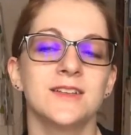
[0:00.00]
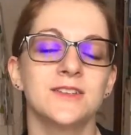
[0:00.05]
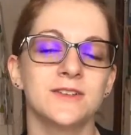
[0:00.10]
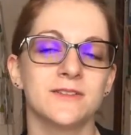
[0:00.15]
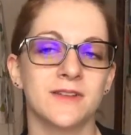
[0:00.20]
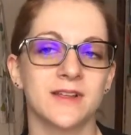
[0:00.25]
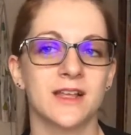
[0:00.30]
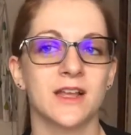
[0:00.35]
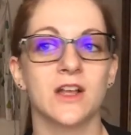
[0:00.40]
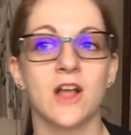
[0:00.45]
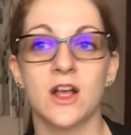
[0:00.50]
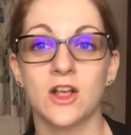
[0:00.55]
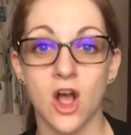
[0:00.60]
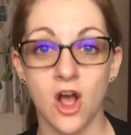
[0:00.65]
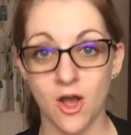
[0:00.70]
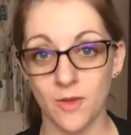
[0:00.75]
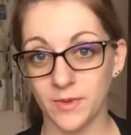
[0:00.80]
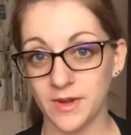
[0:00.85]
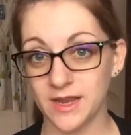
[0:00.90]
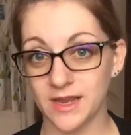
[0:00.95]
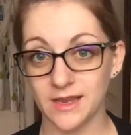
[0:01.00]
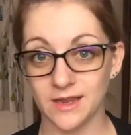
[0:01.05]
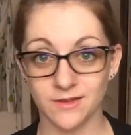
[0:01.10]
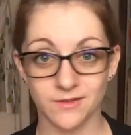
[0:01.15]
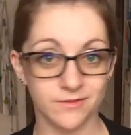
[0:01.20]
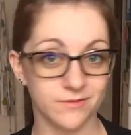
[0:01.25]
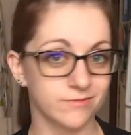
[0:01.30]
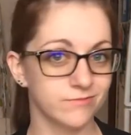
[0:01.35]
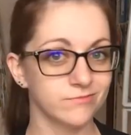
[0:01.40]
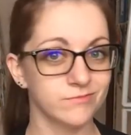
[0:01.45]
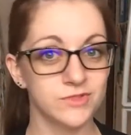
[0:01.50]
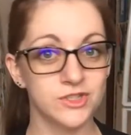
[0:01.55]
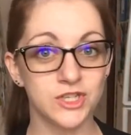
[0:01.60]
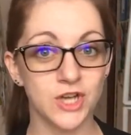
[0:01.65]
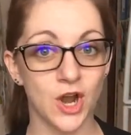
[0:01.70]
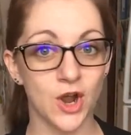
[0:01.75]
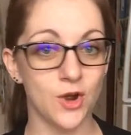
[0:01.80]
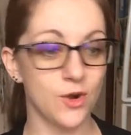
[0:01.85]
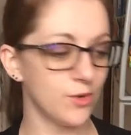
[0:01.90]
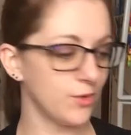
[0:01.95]
sort of like a comedy
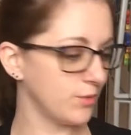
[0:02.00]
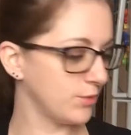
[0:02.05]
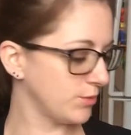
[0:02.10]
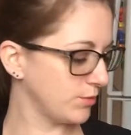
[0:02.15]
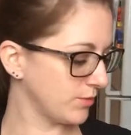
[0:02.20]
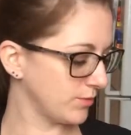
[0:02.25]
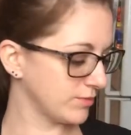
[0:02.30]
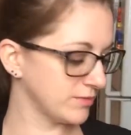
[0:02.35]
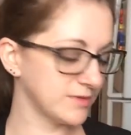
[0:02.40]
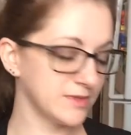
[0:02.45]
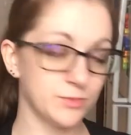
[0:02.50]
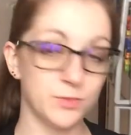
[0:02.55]
show